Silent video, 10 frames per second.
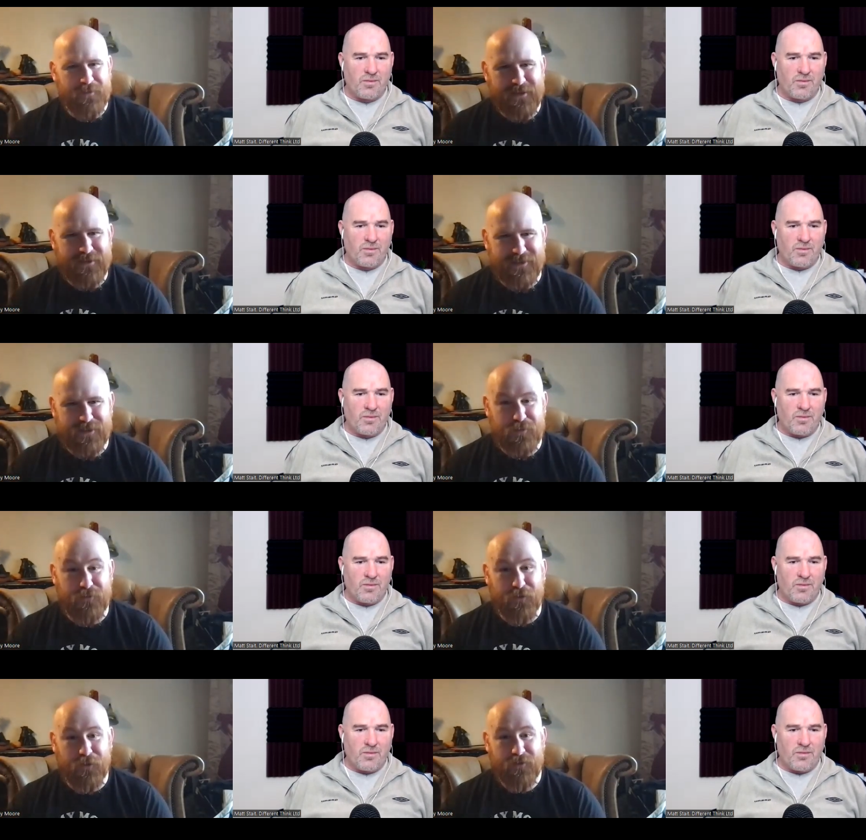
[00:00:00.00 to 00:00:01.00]
Speaker 1: some of these things
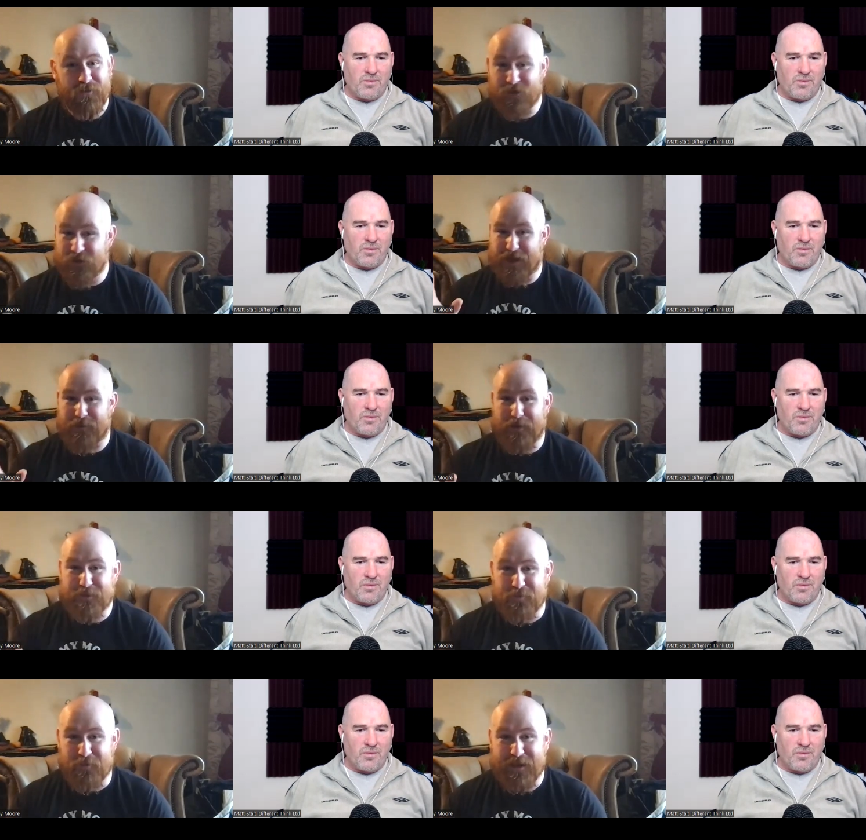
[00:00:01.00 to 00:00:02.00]
before, you can get away with
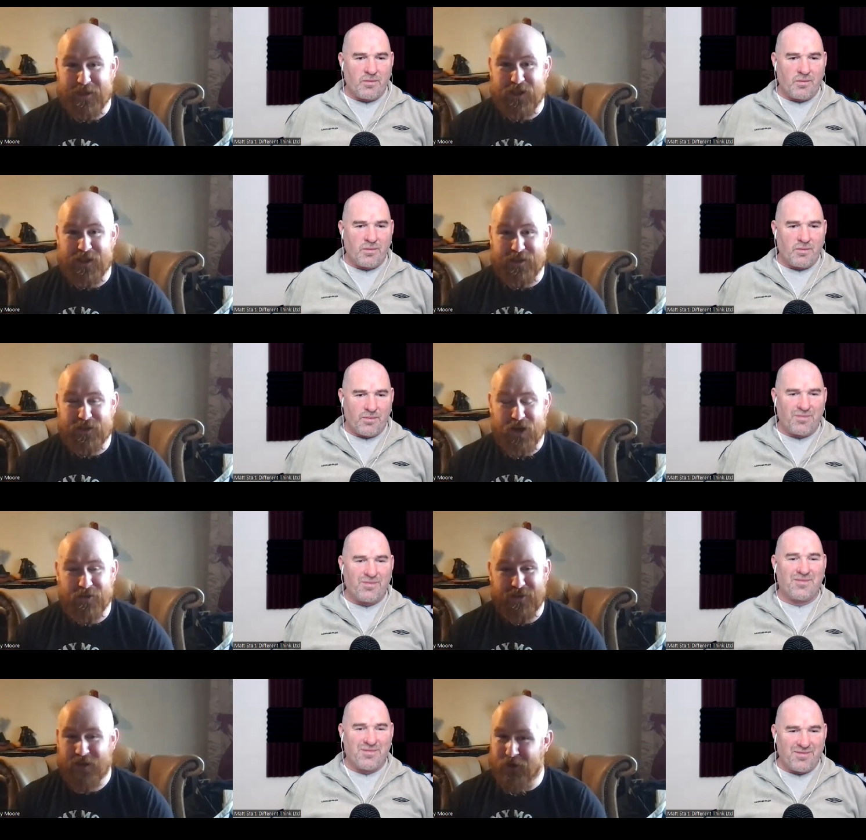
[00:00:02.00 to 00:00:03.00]
some really cheeky
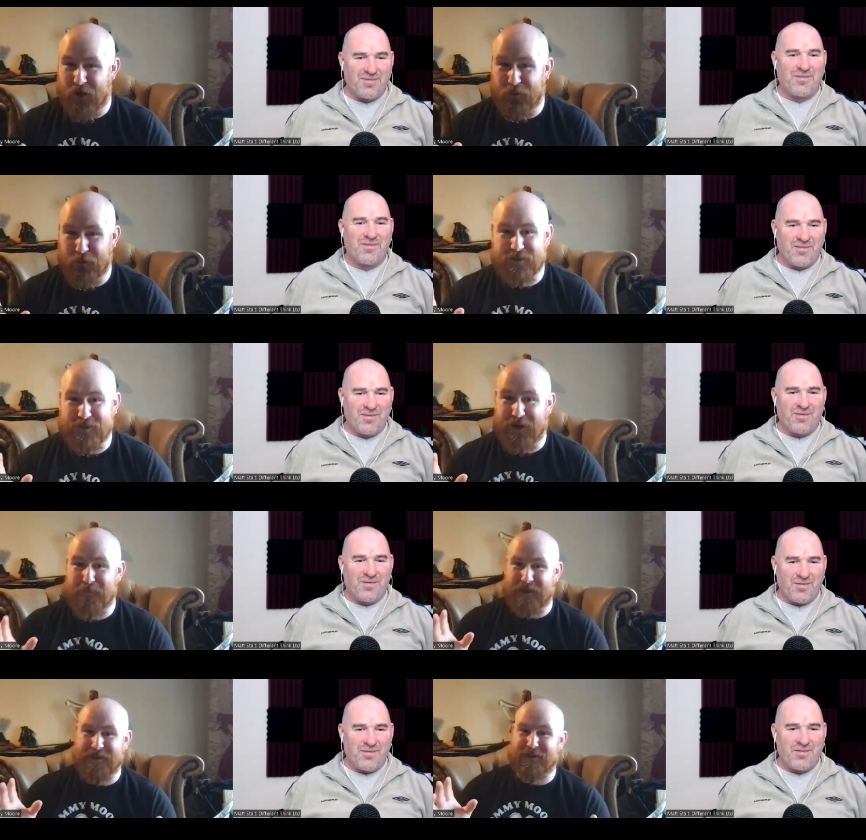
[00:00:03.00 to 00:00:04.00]
shots. Not all the time,
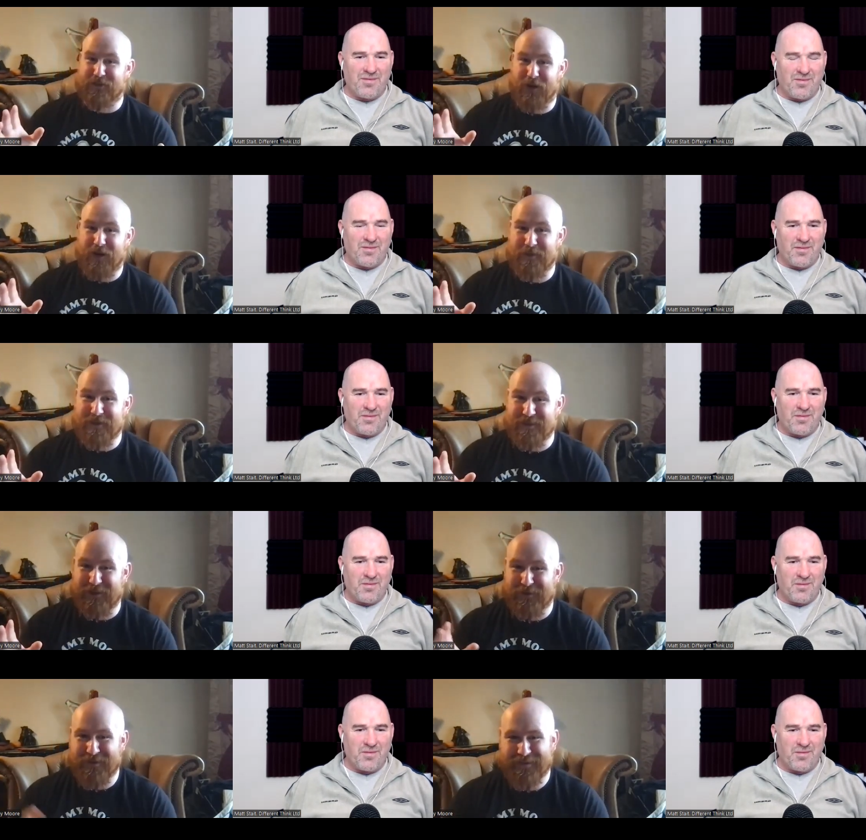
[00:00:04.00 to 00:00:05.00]
but it, it's great when you
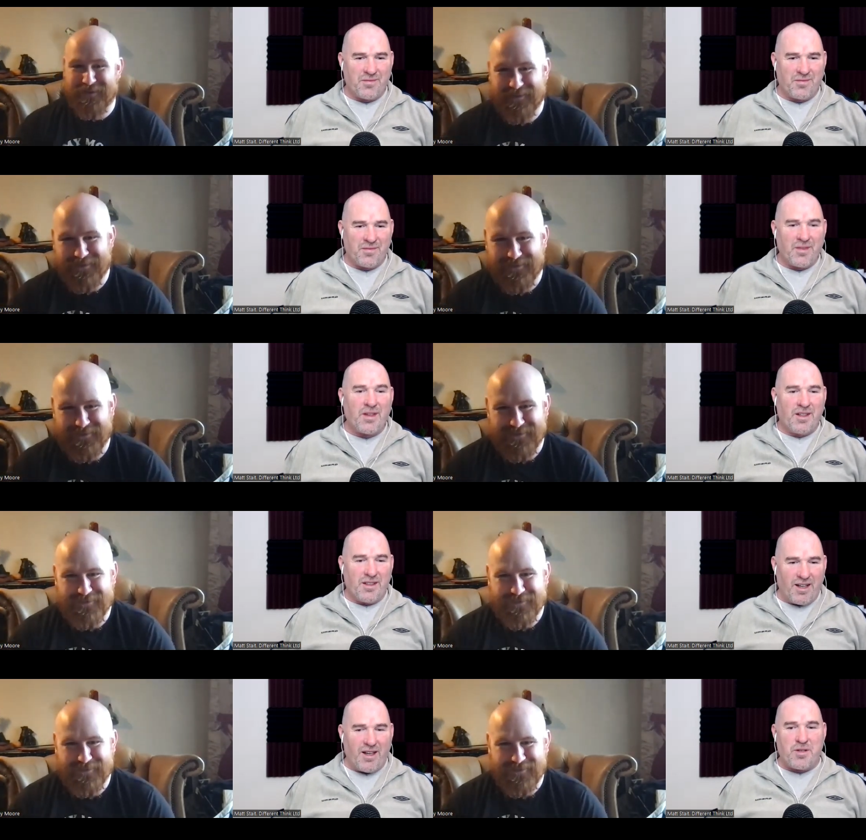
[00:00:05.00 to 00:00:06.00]
do.
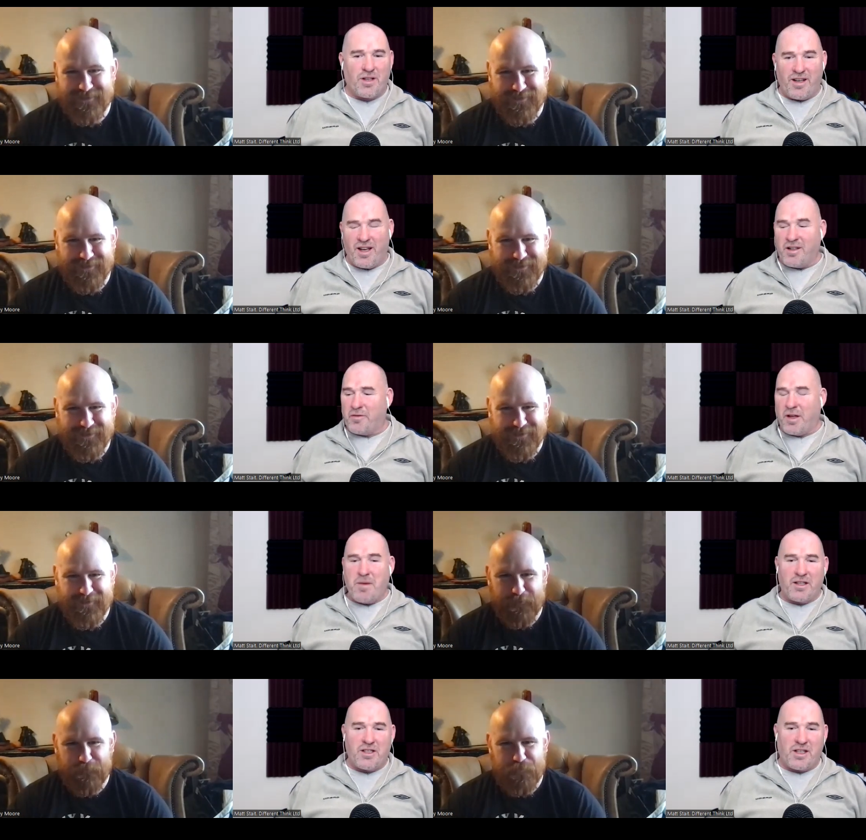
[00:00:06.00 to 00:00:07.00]
Speaker 2: Yeah, absolutely. And have they
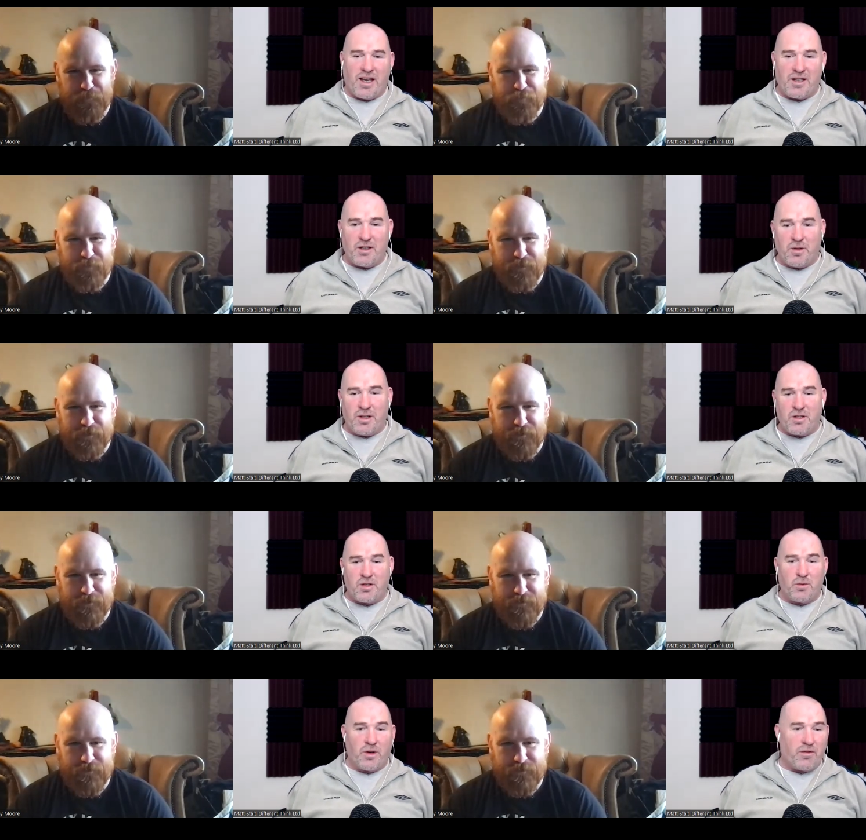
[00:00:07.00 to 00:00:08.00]
managed to get you
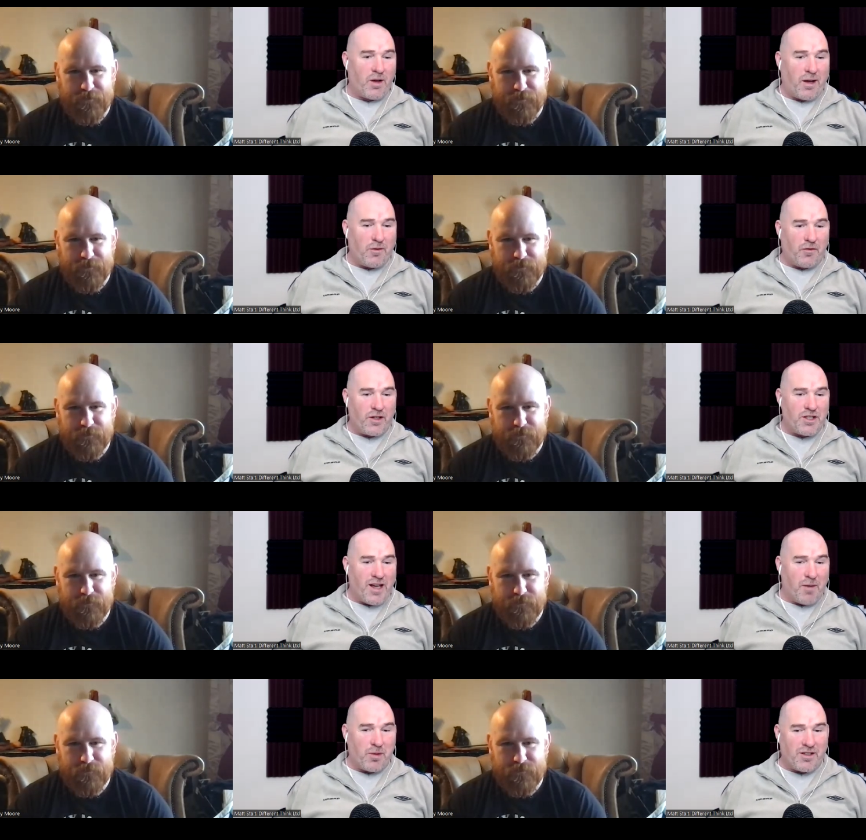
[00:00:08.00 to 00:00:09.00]
into one of their outfits
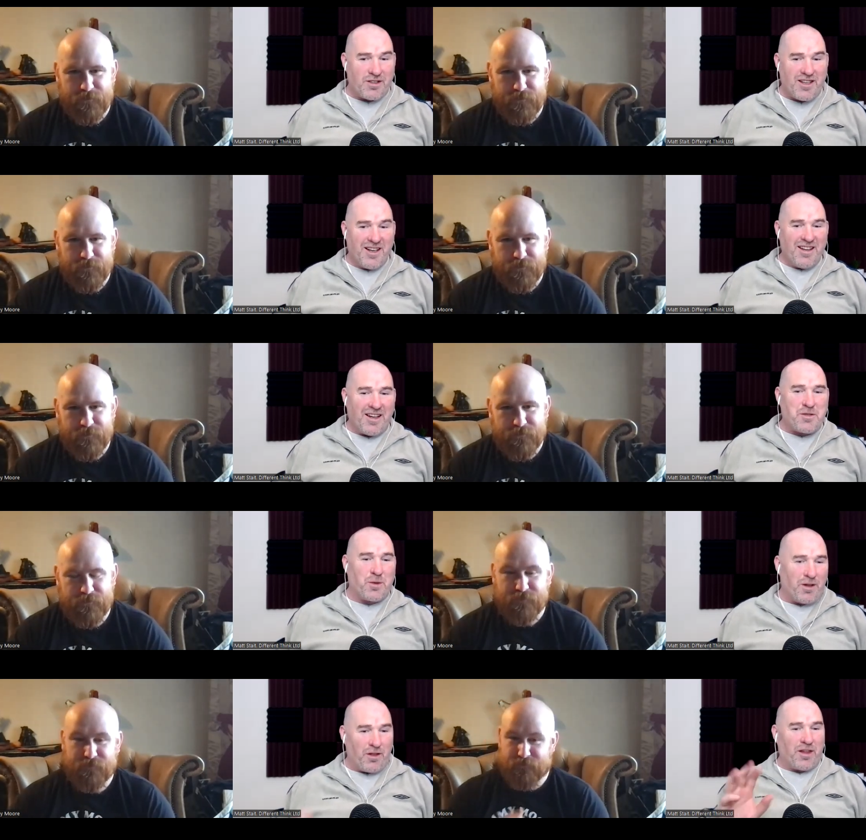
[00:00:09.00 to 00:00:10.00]
yet? Because that's
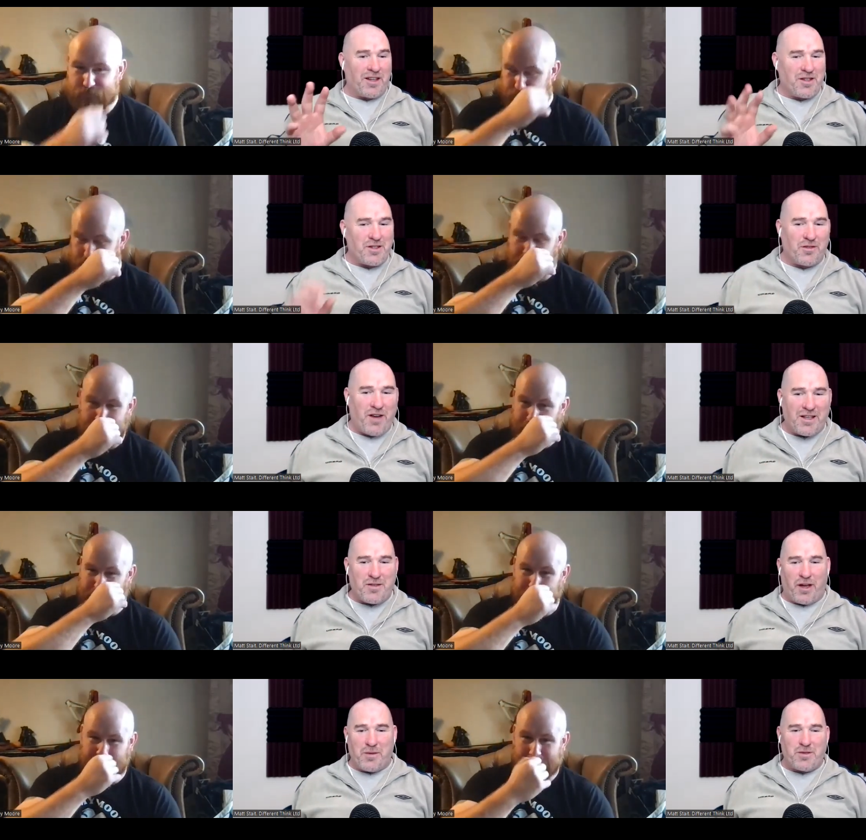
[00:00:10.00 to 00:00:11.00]
one of the things that Savate is
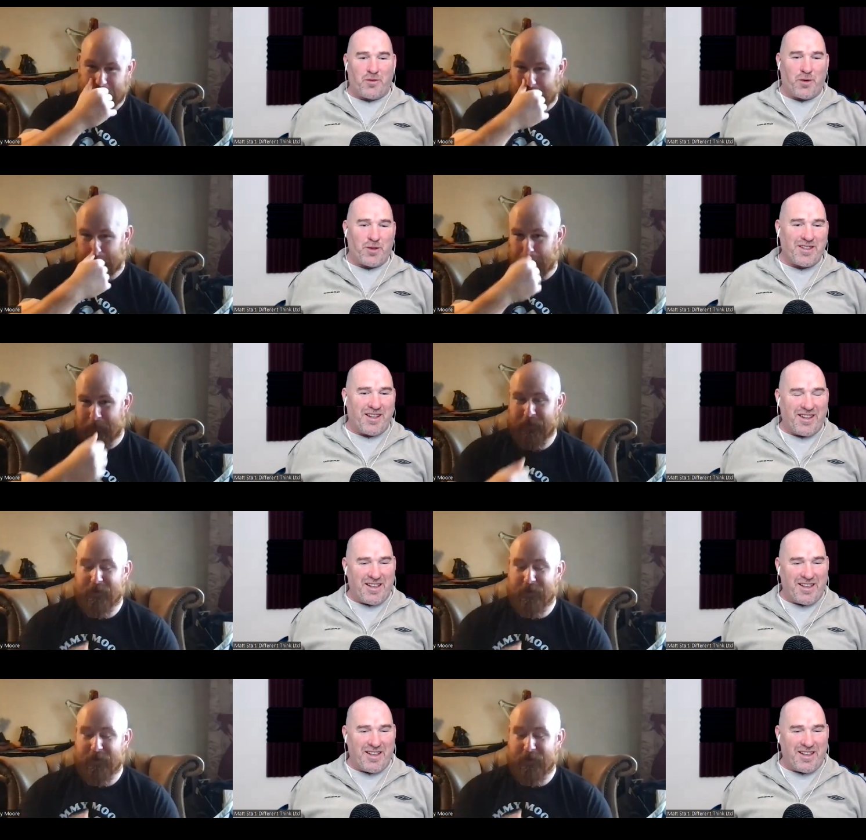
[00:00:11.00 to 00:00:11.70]
famous for, isn't it?